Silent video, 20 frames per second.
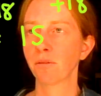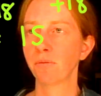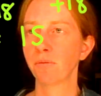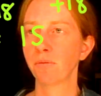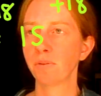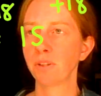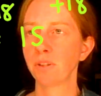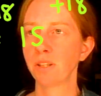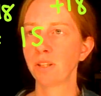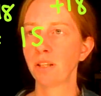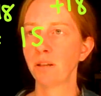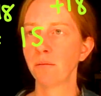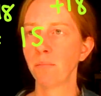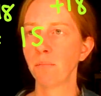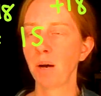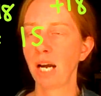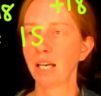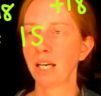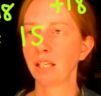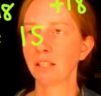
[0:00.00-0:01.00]
15
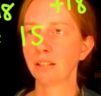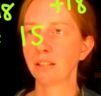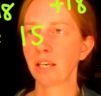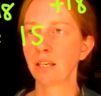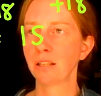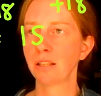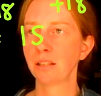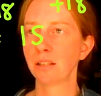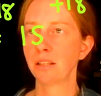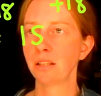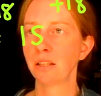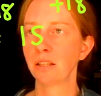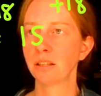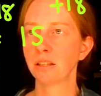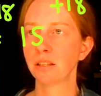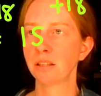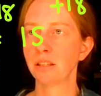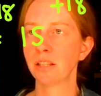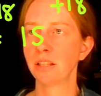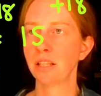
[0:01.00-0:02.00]
minus 18
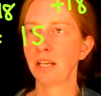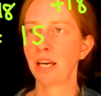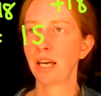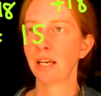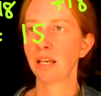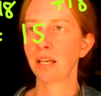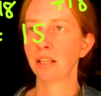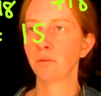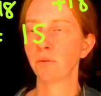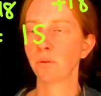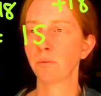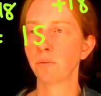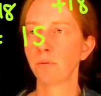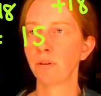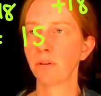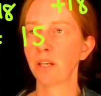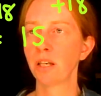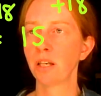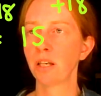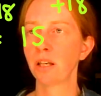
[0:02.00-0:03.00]
is
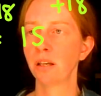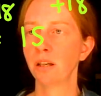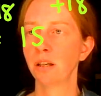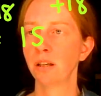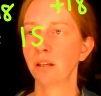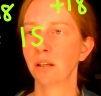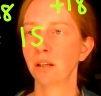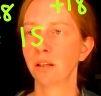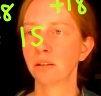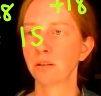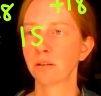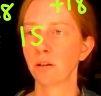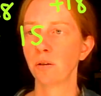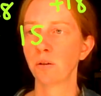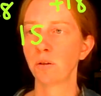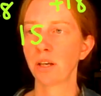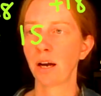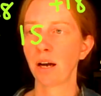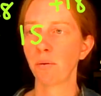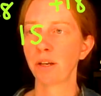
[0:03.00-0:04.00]
-3.
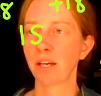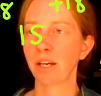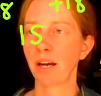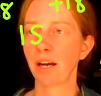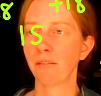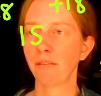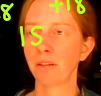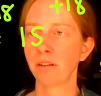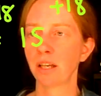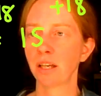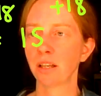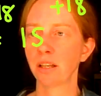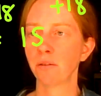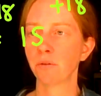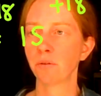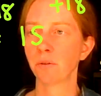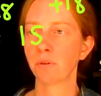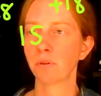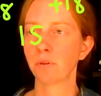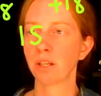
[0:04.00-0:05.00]
So yeah, we have
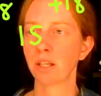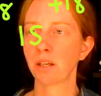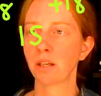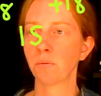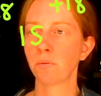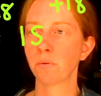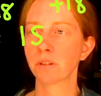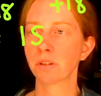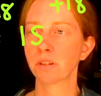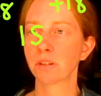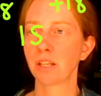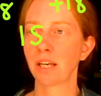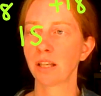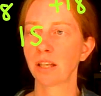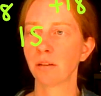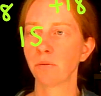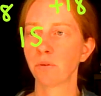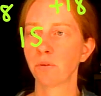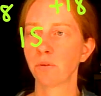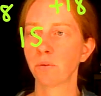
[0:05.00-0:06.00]
-3 equals
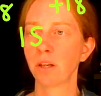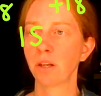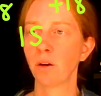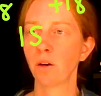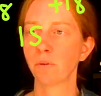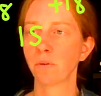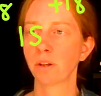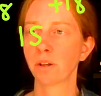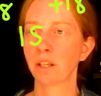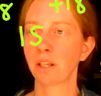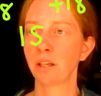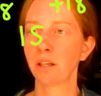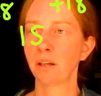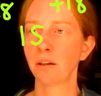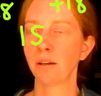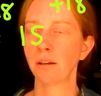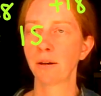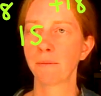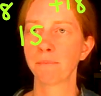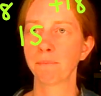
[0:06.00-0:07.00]
-3 over here.